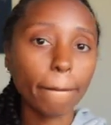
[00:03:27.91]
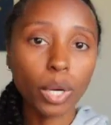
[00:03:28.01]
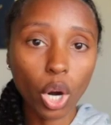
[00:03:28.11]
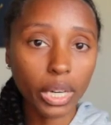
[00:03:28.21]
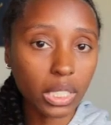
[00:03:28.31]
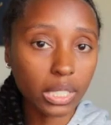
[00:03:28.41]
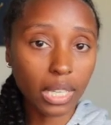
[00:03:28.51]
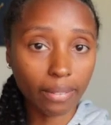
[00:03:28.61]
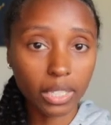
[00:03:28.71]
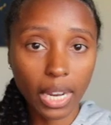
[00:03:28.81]
Party
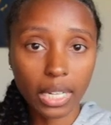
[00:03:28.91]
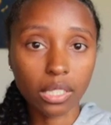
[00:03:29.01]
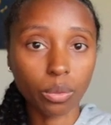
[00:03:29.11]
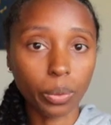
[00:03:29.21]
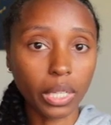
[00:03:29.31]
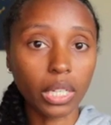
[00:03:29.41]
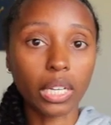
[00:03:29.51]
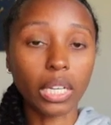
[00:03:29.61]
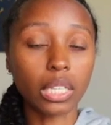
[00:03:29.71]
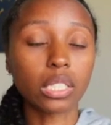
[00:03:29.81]
7 days a
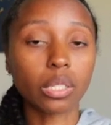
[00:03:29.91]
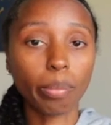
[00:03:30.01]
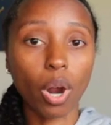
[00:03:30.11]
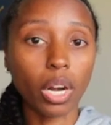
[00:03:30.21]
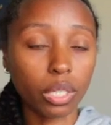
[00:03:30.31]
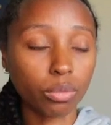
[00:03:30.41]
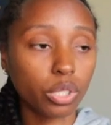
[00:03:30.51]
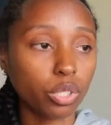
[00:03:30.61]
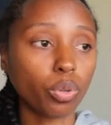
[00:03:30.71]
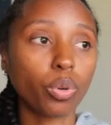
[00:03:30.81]
week. It is a party
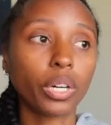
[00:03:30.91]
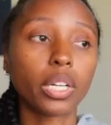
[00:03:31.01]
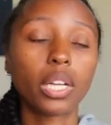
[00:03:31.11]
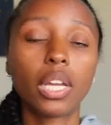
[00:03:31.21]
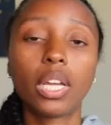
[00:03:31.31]
resort.